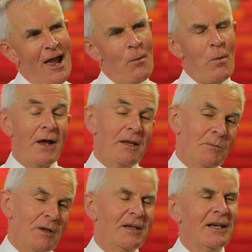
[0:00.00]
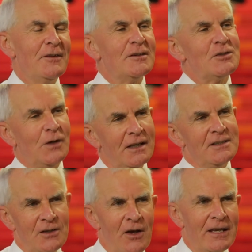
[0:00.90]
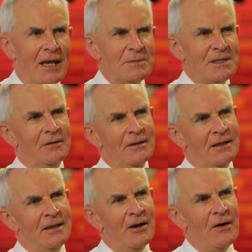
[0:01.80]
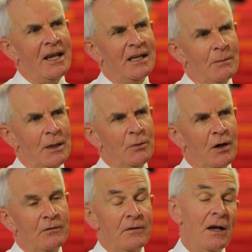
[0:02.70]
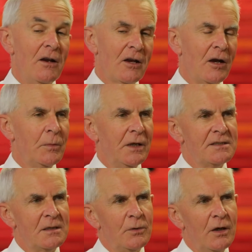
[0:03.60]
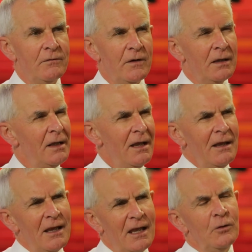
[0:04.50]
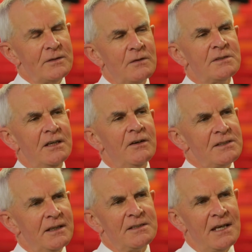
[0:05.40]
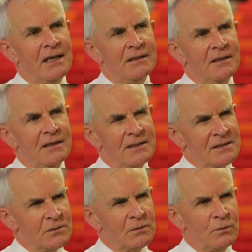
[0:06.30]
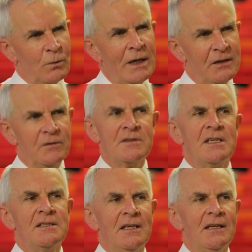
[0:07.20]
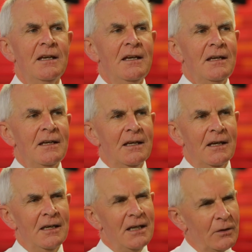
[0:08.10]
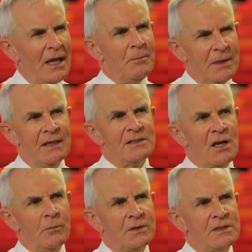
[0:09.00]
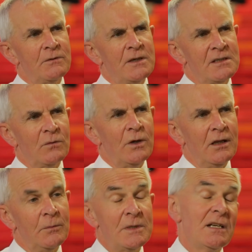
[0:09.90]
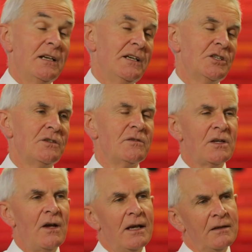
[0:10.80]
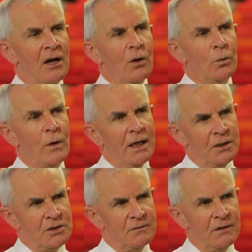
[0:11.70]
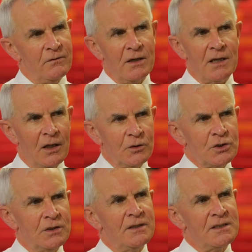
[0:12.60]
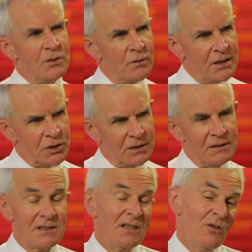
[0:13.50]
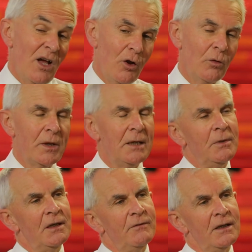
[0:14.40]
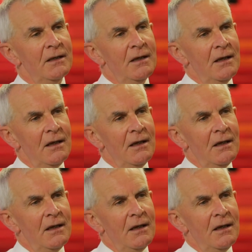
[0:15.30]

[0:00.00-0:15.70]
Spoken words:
and then building other strengths, like absolutely our academic profile, like our policing profile, and also seriously saying that this wonderful city can be an example to the rest of the world, particularly in issues like the whole range of different cultures and religions, and on the whole, people living,